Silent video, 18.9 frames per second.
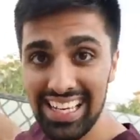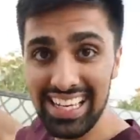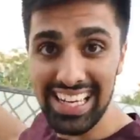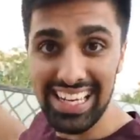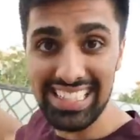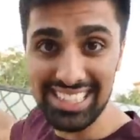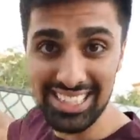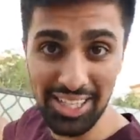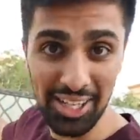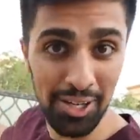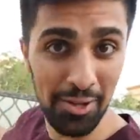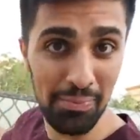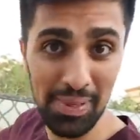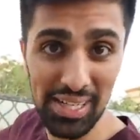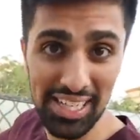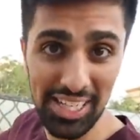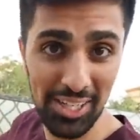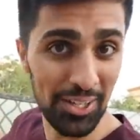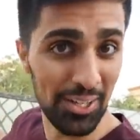Like, he's gonna
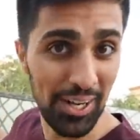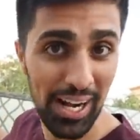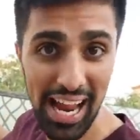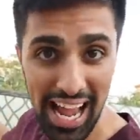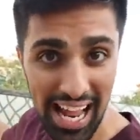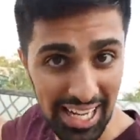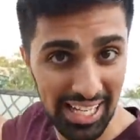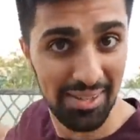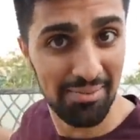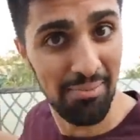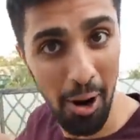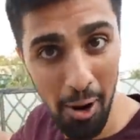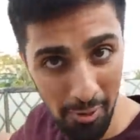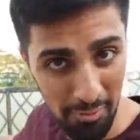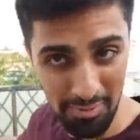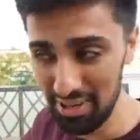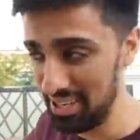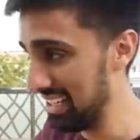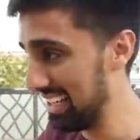be here any
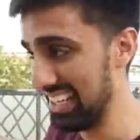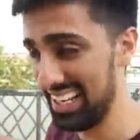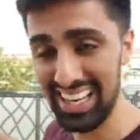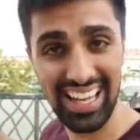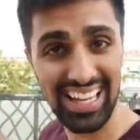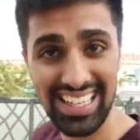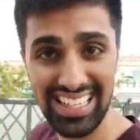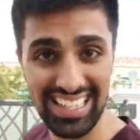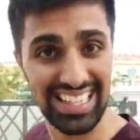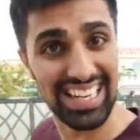moment. Like,